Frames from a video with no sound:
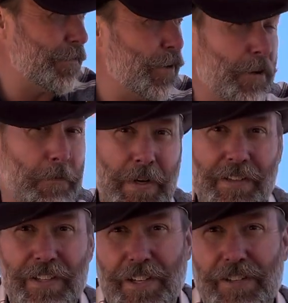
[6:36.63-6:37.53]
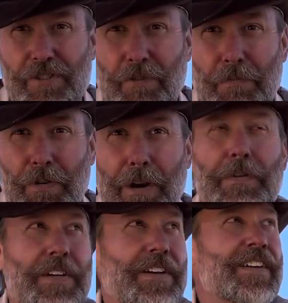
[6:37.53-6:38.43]
fire pit, and then you got your own
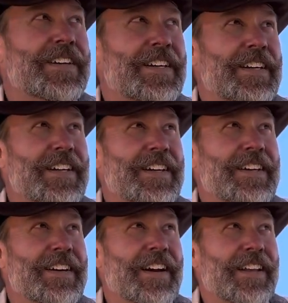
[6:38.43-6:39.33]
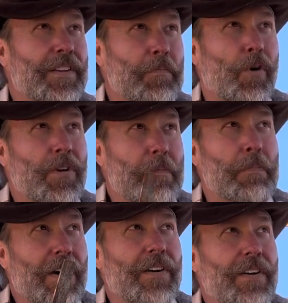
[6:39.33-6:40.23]
property. And then the more you
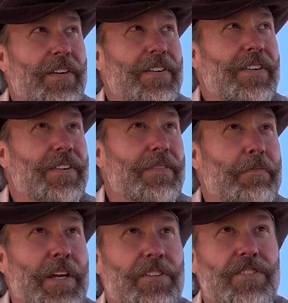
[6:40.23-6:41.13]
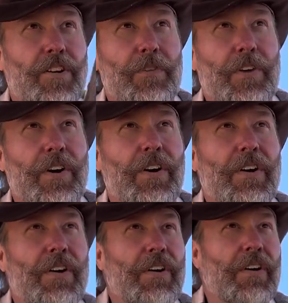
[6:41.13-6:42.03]
putter, make yourself a
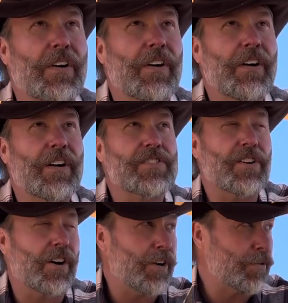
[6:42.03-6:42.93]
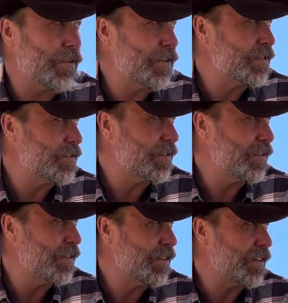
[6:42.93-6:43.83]
sawhorse.
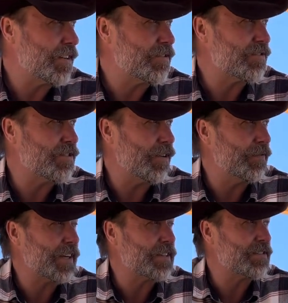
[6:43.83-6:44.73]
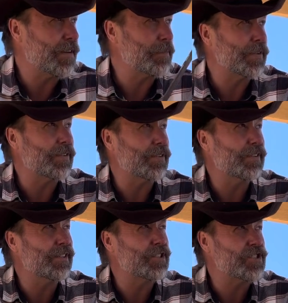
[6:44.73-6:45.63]
Get yourself, next step, a
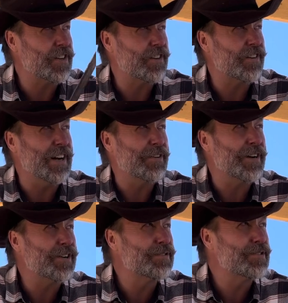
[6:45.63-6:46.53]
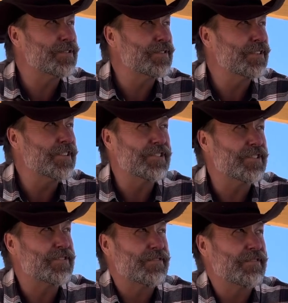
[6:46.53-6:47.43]
shitter, an outhouse.
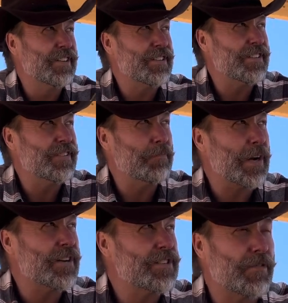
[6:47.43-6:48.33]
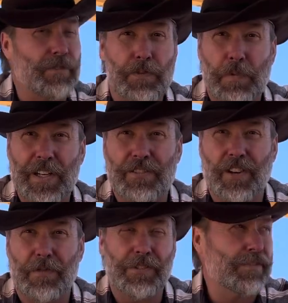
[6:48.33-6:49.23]
Just buy yourself a spade
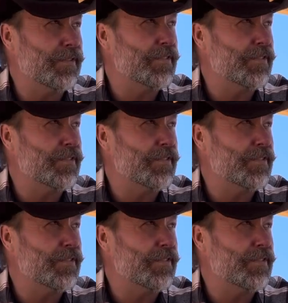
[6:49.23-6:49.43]
shovel.